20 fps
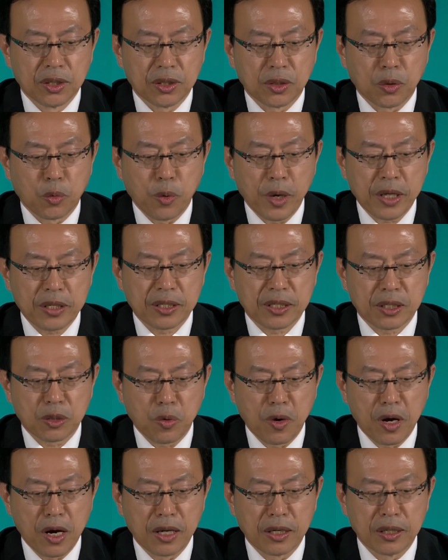the West
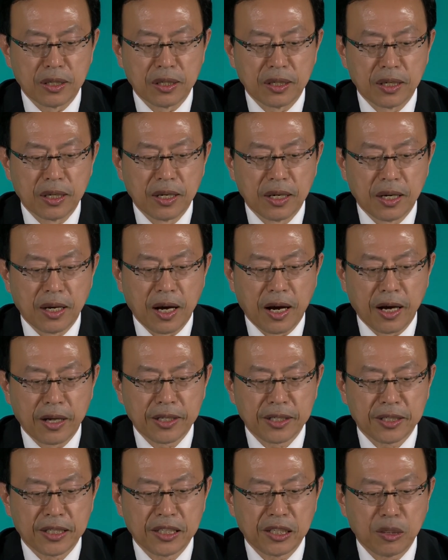Seram
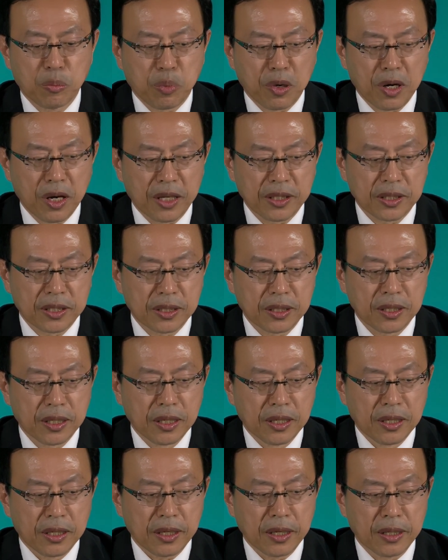REDD Plus
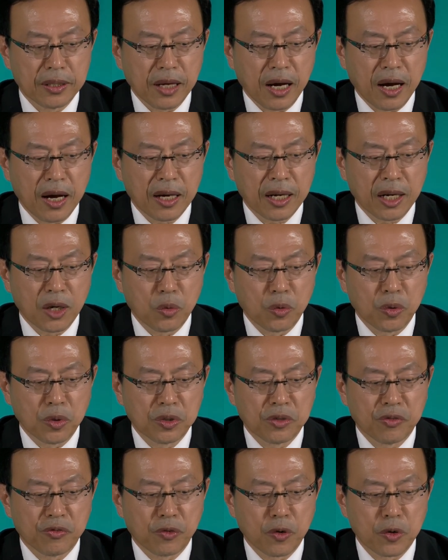and
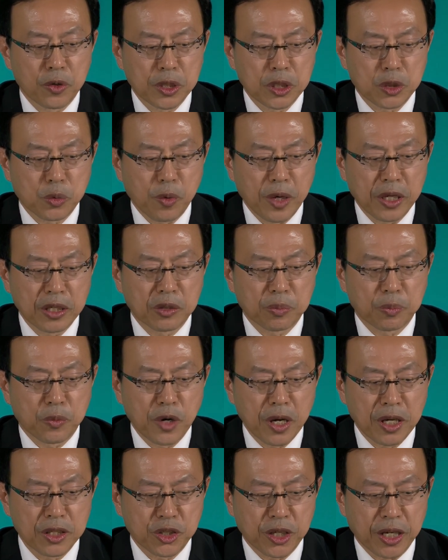Agarwood Forest Wise
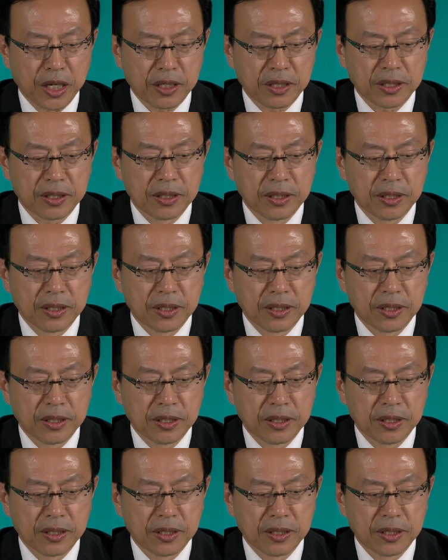project